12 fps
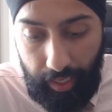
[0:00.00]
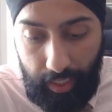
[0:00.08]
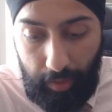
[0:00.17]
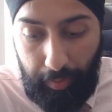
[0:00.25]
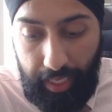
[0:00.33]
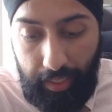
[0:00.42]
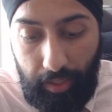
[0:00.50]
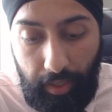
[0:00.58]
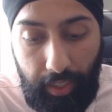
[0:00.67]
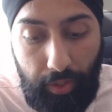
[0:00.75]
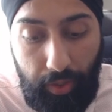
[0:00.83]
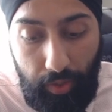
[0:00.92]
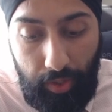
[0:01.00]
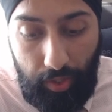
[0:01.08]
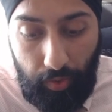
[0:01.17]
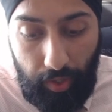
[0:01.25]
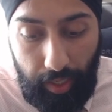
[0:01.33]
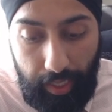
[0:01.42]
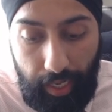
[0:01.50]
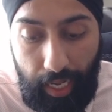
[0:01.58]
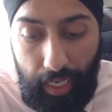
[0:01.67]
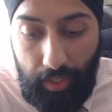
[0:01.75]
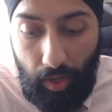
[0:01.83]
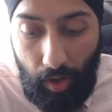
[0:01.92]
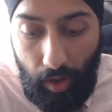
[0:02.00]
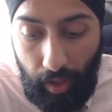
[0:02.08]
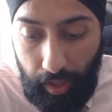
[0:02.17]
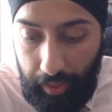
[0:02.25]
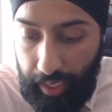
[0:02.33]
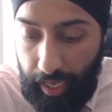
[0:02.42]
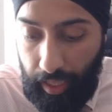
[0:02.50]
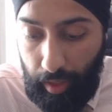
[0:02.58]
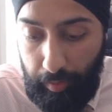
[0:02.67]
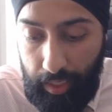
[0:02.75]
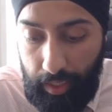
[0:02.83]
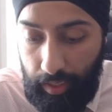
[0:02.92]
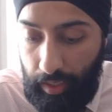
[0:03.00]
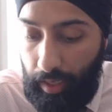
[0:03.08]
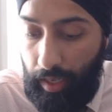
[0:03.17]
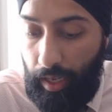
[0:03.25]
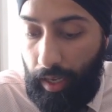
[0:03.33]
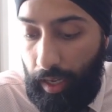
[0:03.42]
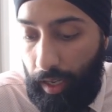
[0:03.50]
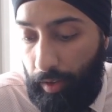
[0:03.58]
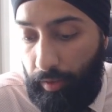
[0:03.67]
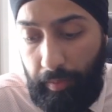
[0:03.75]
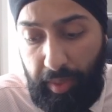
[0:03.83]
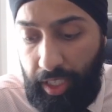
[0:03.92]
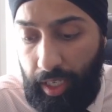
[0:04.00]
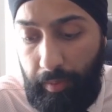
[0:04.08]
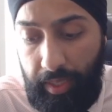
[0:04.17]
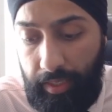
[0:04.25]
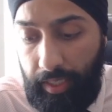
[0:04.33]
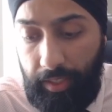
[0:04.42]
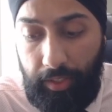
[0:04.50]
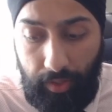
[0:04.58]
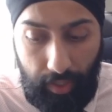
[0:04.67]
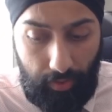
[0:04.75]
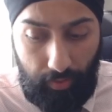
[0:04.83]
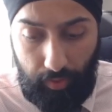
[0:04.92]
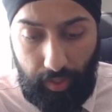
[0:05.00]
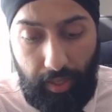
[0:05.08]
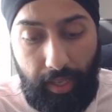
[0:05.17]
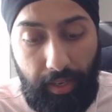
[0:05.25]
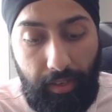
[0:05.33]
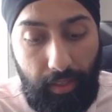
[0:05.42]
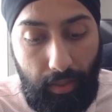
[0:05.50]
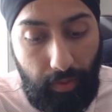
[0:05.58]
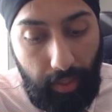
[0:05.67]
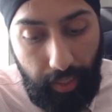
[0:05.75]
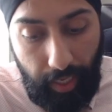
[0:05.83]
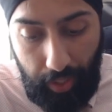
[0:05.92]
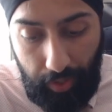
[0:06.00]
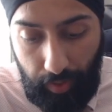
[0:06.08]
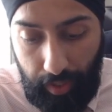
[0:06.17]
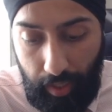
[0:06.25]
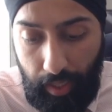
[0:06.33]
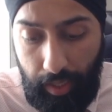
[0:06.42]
It's based on a true story that has all the elements of a Punjabi Sikh student will authentically feel engaged with.